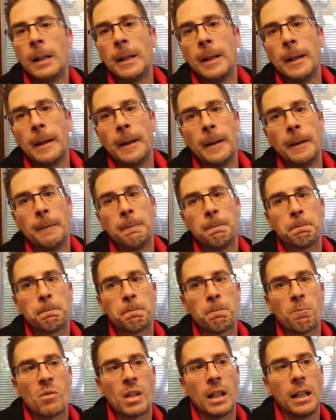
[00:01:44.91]

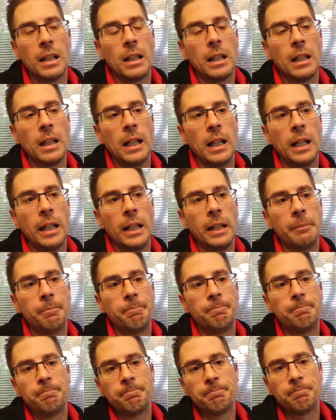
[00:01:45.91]
I
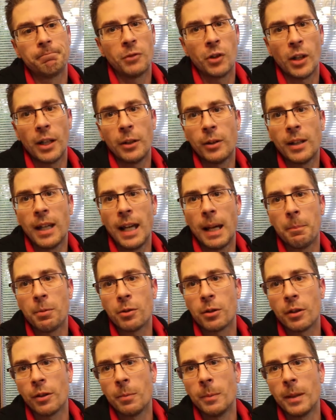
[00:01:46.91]
try to
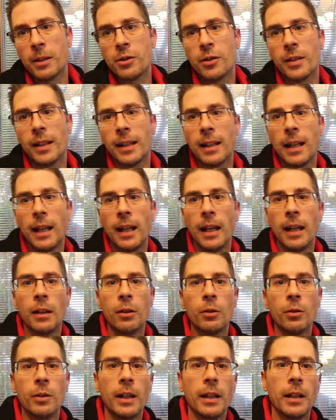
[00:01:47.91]
capture as much as I
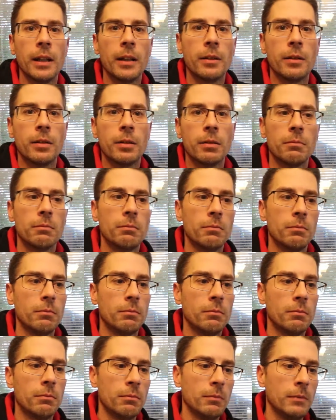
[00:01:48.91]
can to get it
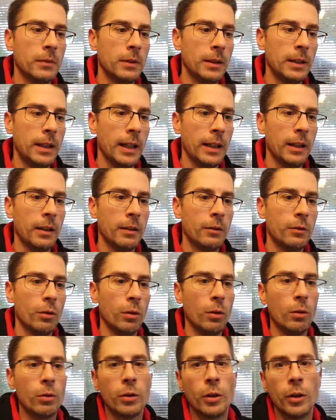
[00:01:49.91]
to
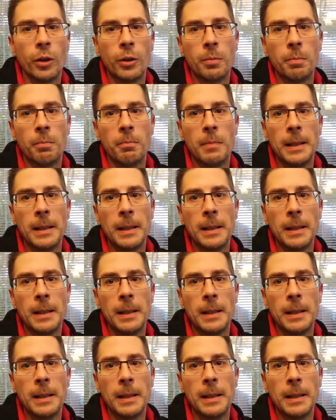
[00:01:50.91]
look good.